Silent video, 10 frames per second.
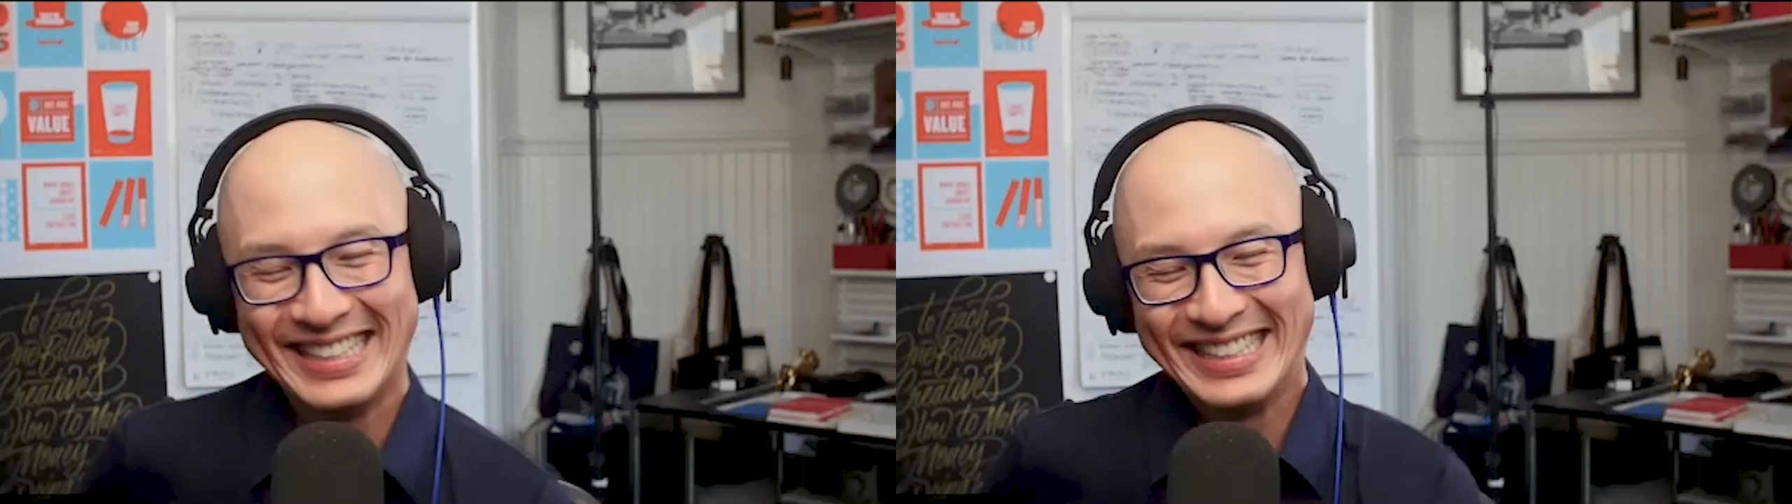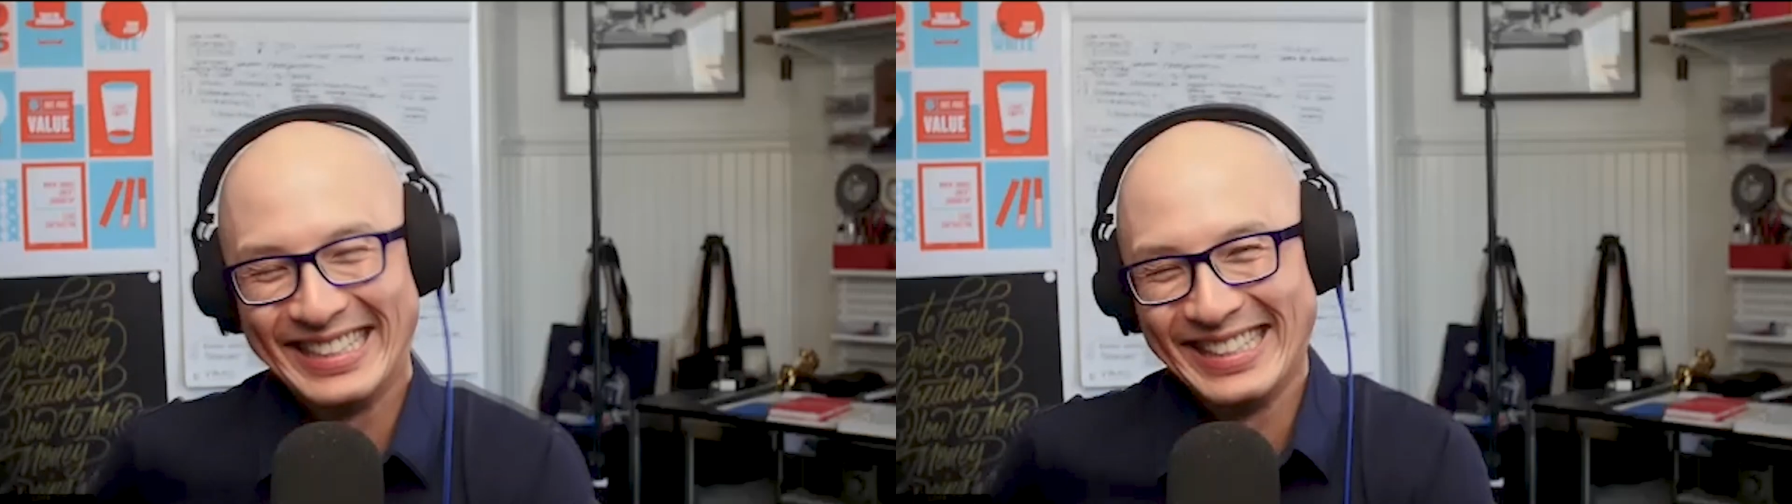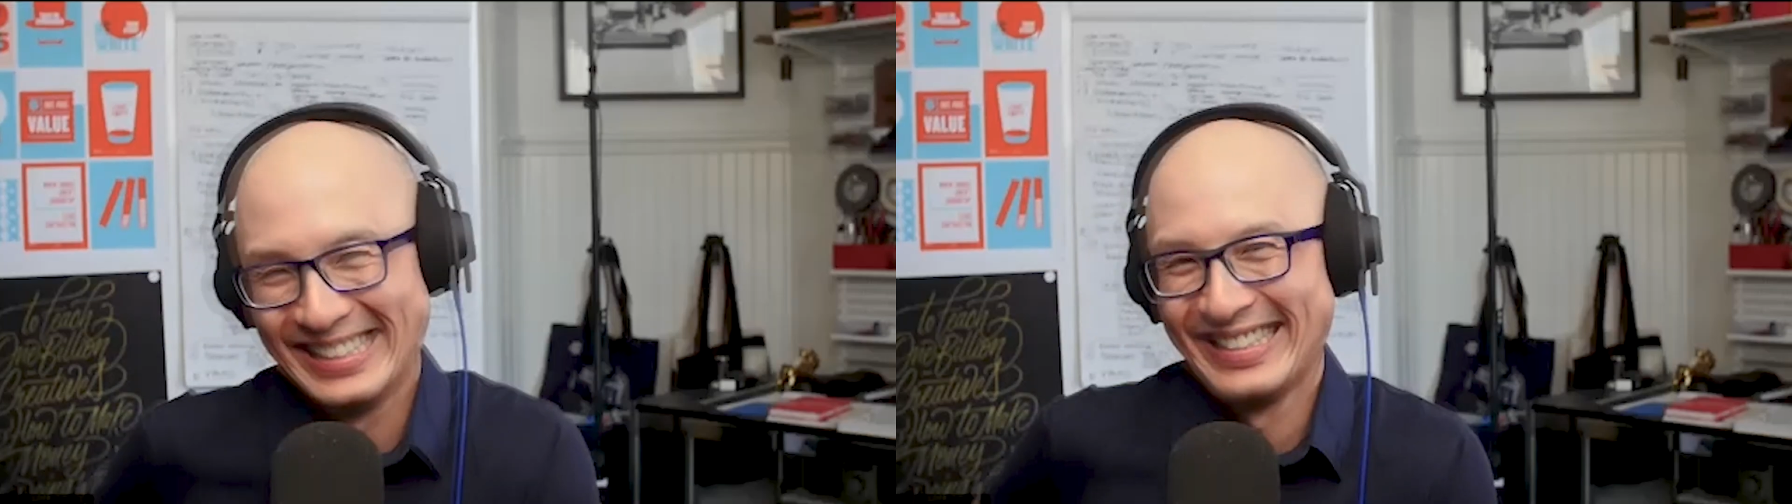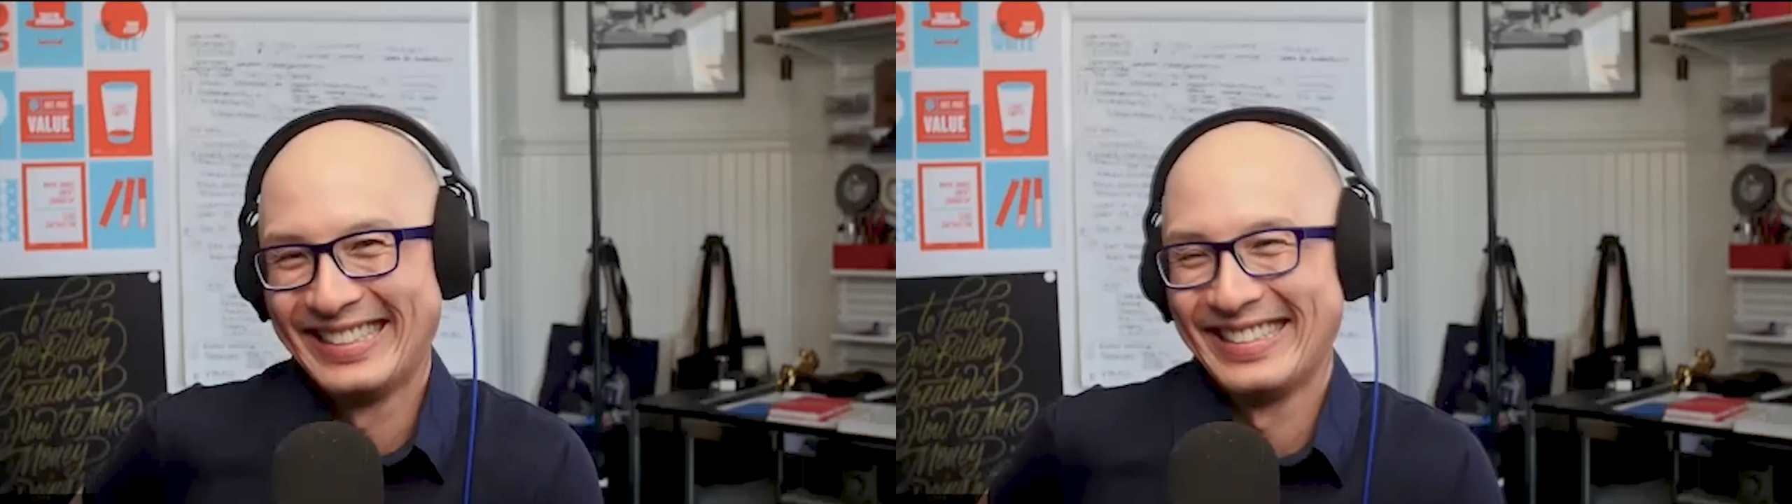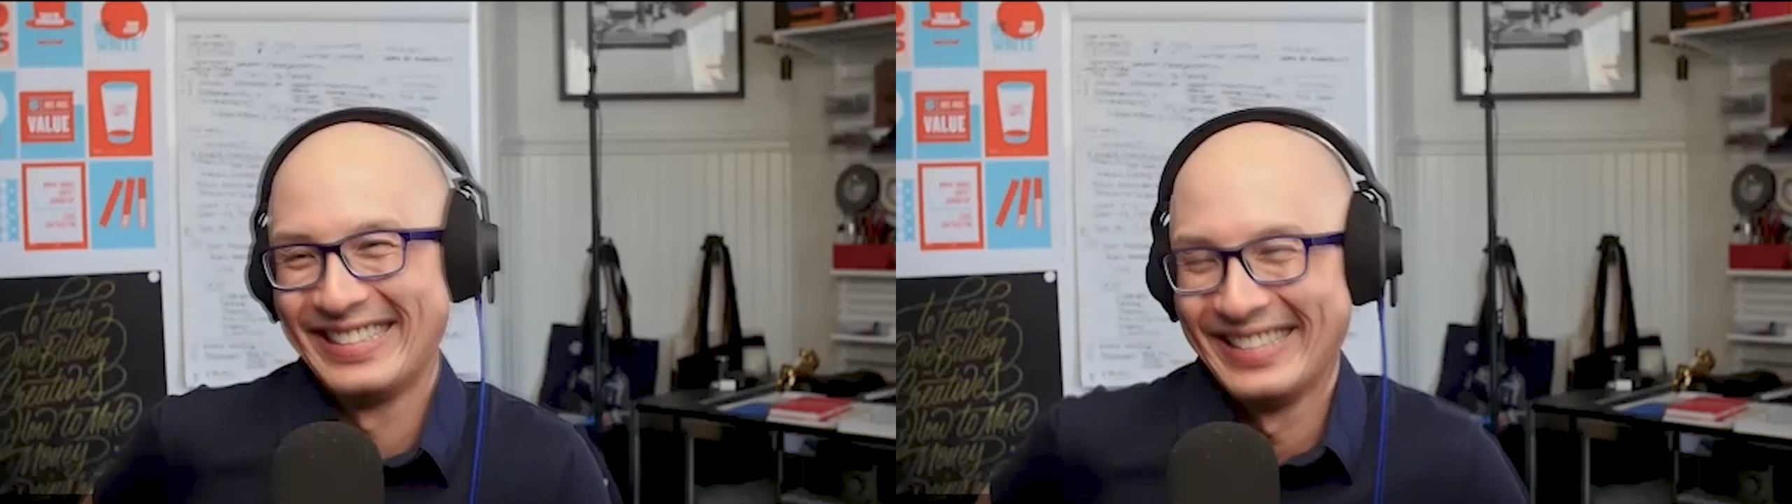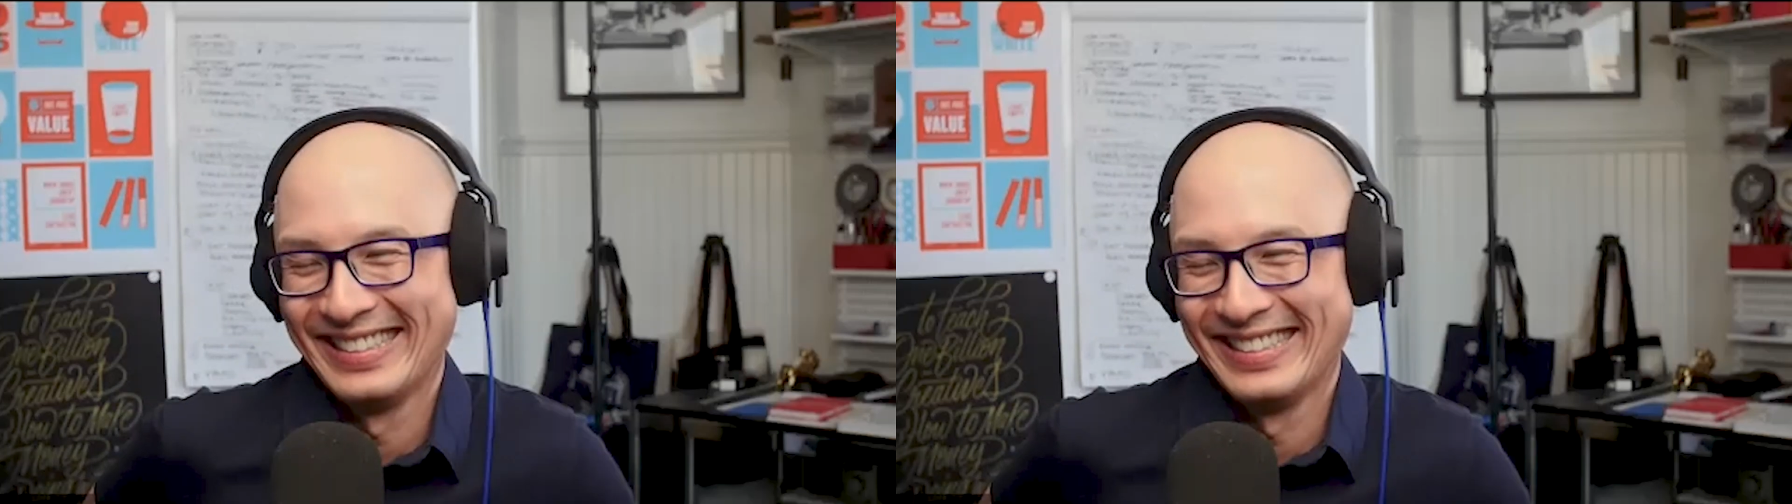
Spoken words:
that's rare.